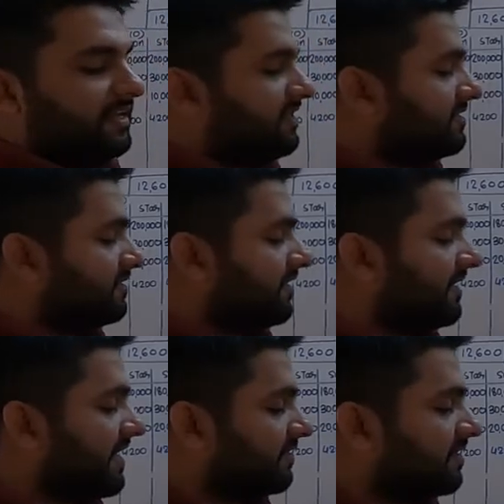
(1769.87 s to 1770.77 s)
it is
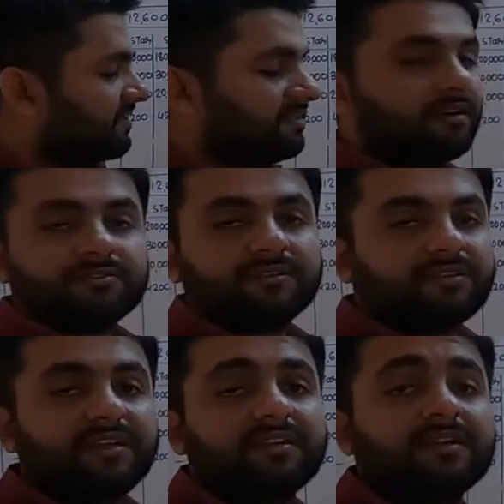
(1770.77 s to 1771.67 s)

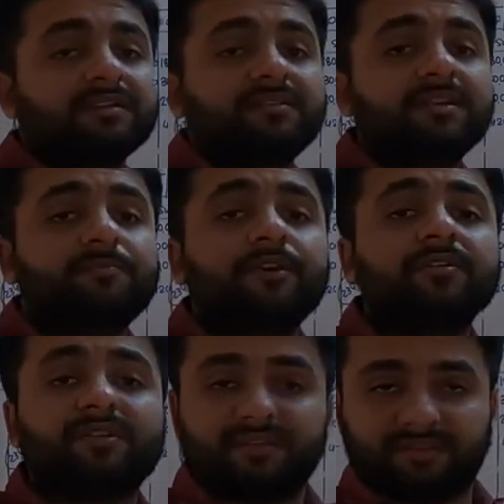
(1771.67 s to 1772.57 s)

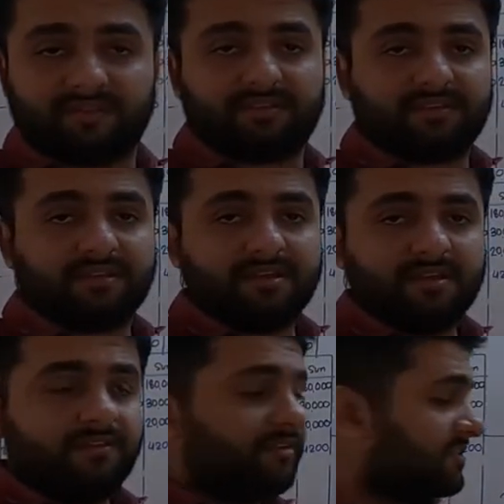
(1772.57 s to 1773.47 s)

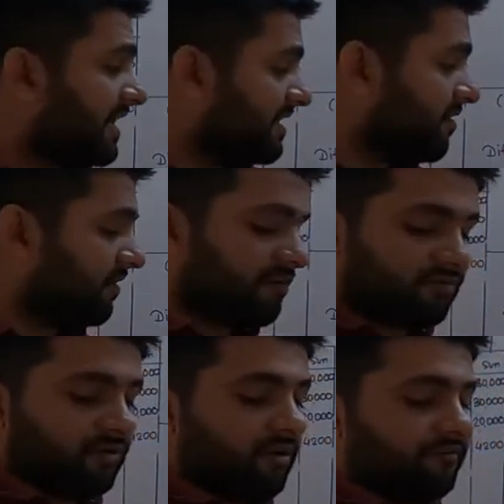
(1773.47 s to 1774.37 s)
3,30,333.333, which I have
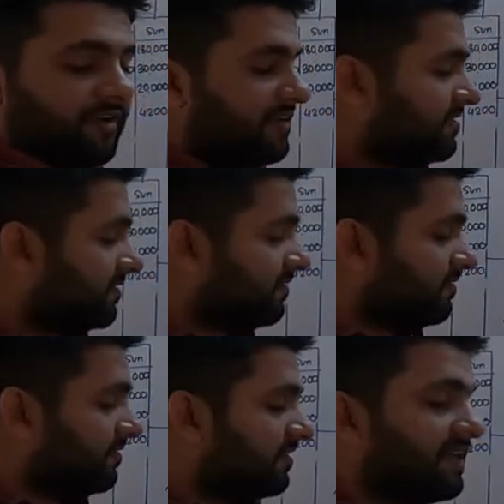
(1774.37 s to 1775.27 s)
rounded off as
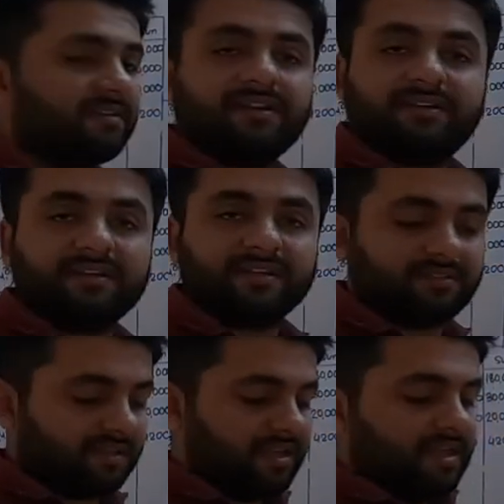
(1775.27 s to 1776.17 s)

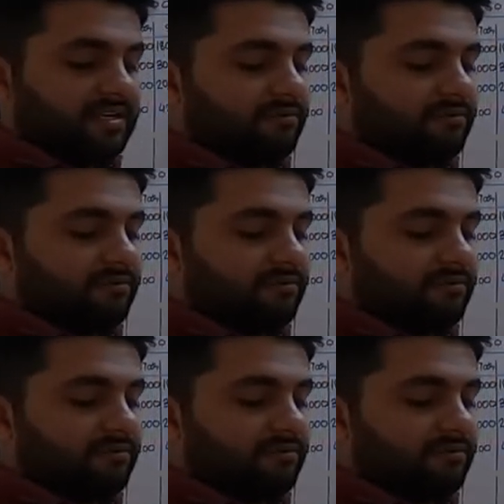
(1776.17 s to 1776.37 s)
333.